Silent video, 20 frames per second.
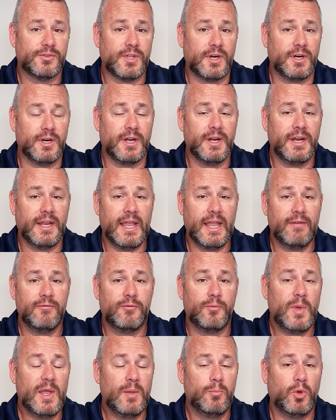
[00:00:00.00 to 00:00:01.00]
that are going to
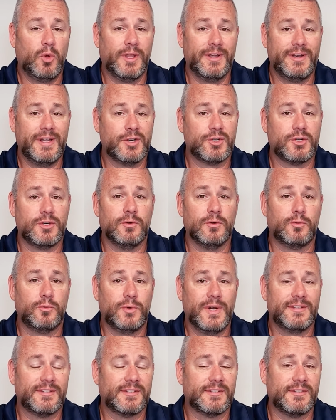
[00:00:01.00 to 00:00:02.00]
give people additional
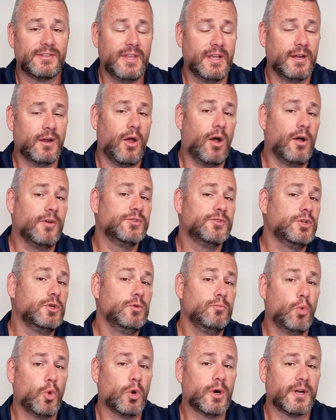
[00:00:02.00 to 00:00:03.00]
risks that cause you
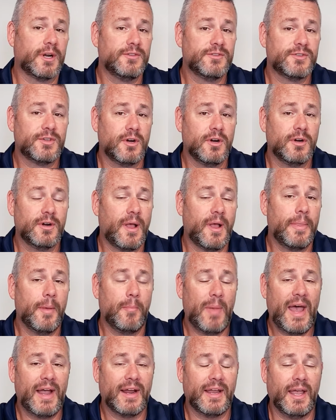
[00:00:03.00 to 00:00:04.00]
more concern on the
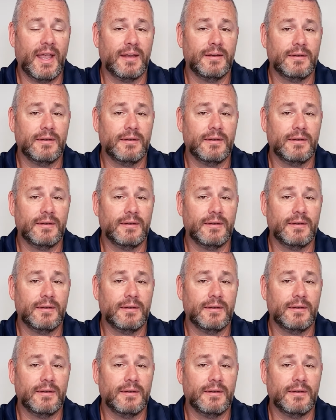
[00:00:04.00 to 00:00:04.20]
back end.